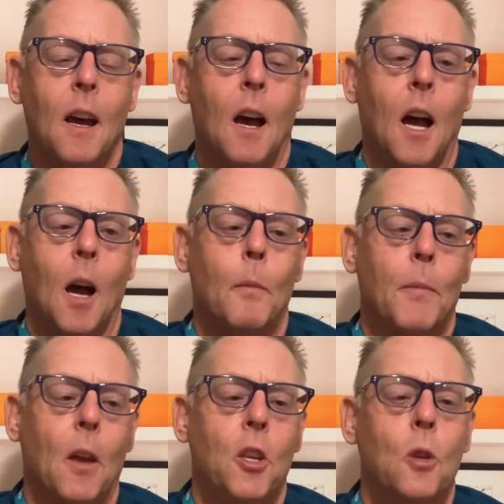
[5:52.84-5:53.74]
Um,
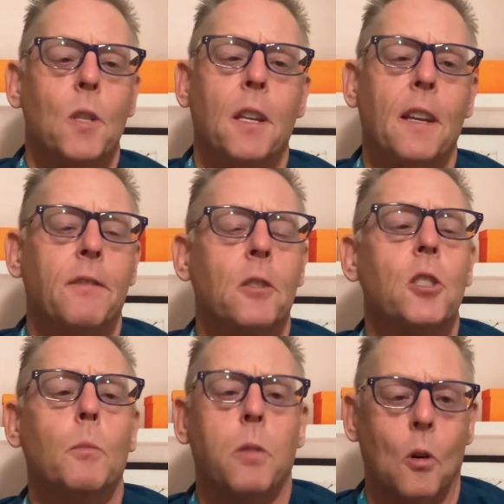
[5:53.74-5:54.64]
use a different
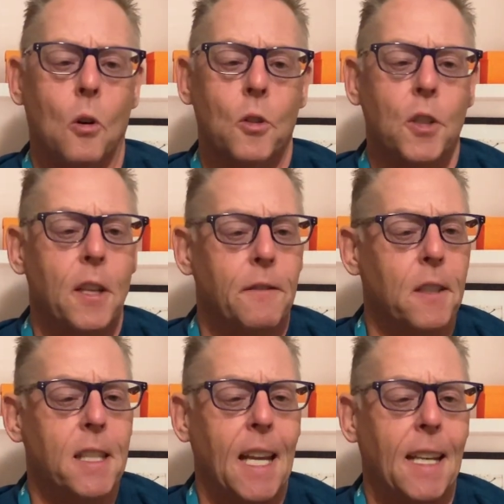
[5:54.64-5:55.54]
approach,
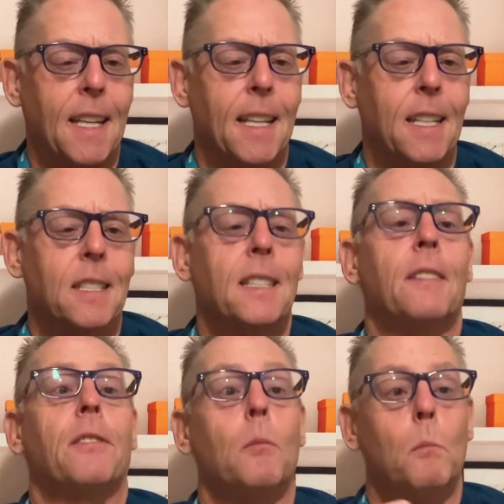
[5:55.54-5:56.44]
different techniques,
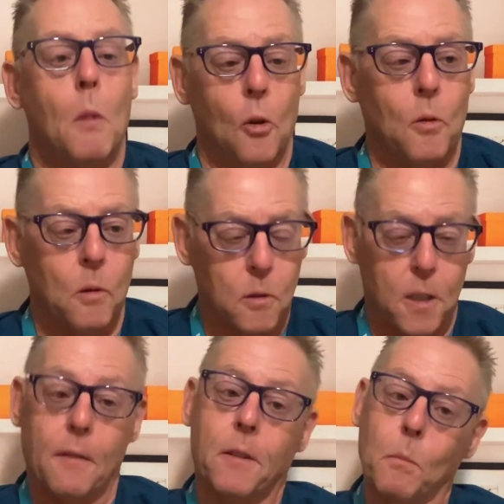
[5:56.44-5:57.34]
different models,
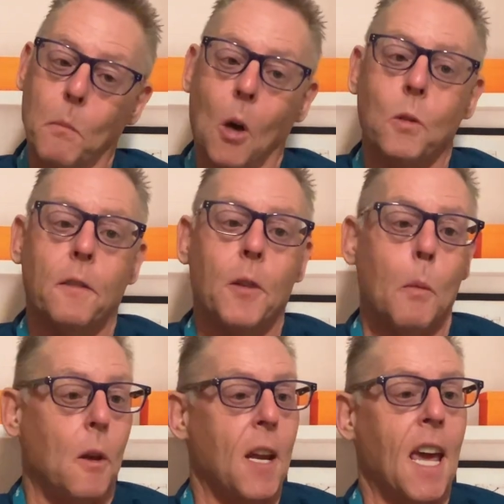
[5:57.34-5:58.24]
different modes of
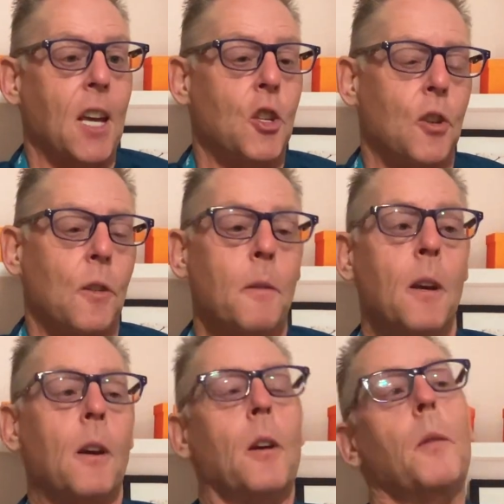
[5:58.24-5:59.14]
communication.
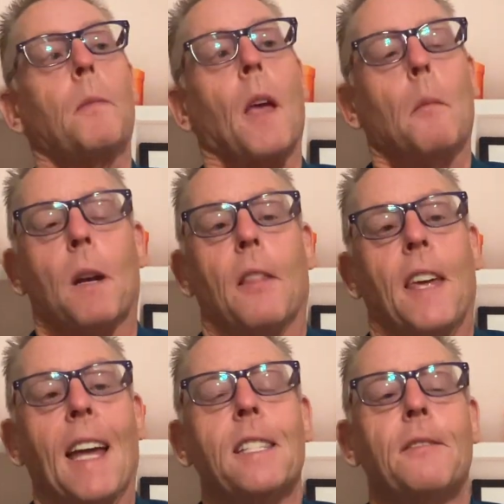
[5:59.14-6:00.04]
But at the
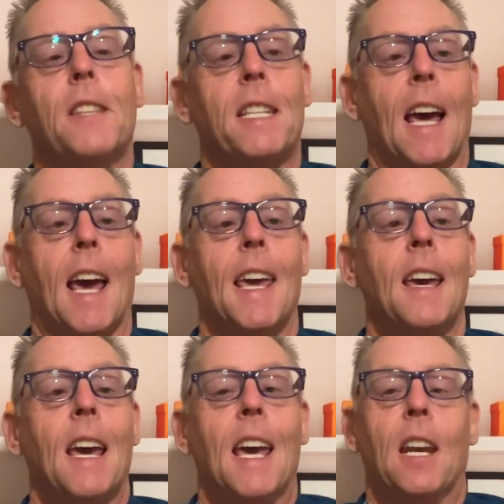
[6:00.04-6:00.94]
end of the day,
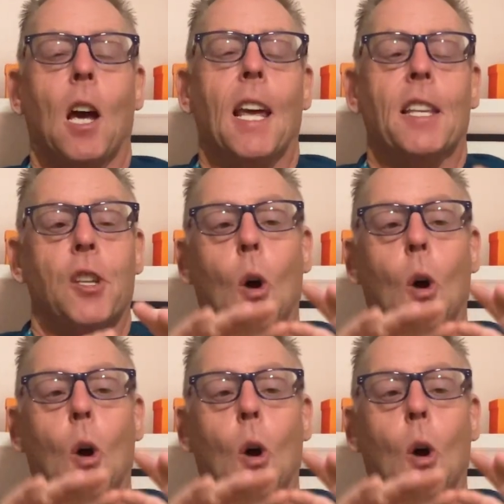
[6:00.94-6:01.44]
it, it's